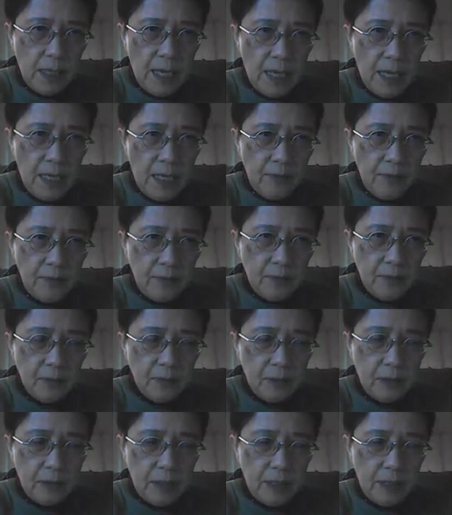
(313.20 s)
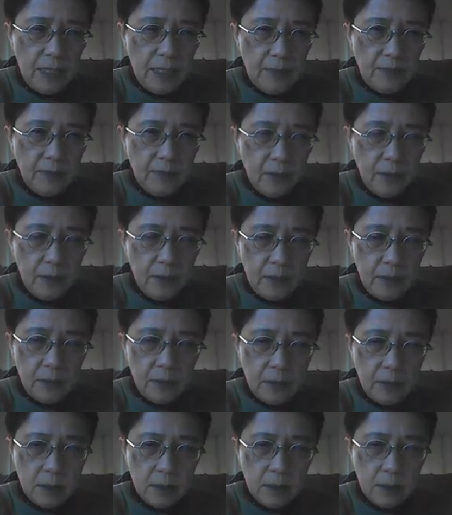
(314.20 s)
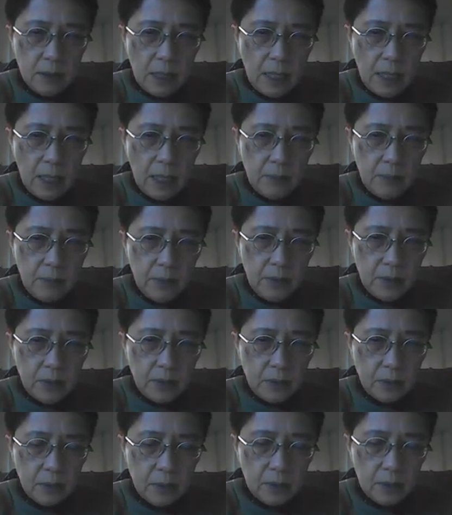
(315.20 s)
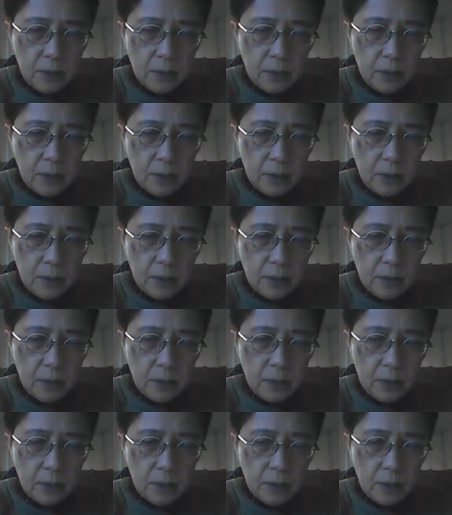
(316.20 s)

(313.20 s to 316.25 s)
F11 times